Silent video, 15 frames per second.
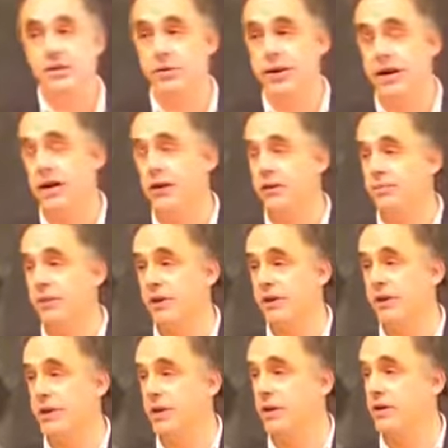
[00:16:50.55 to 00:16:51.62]
300
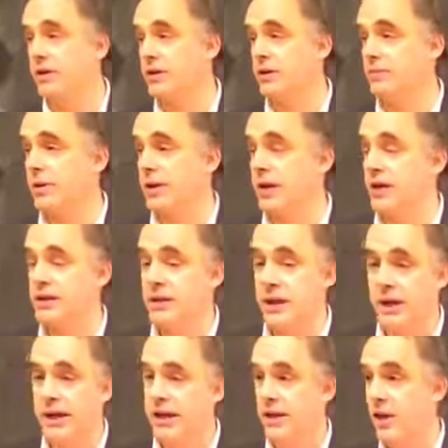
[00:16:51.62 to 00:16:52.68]
million years is because
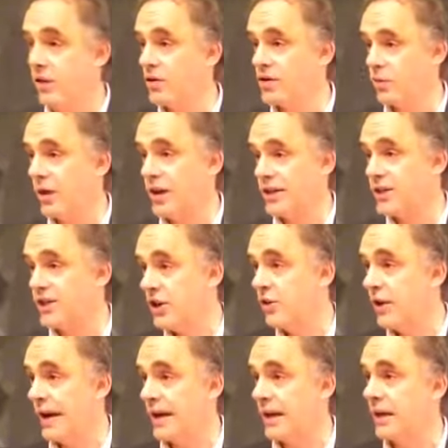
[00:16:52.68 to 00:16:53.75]
it knows what it's
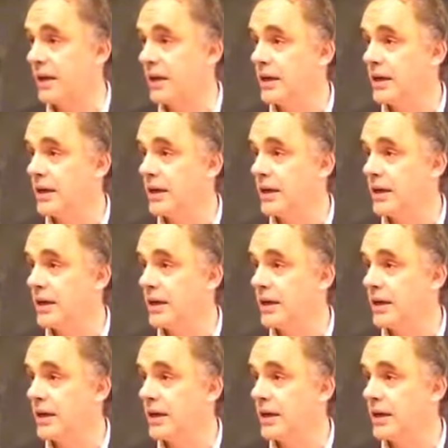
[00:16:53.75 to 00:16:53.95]
doing.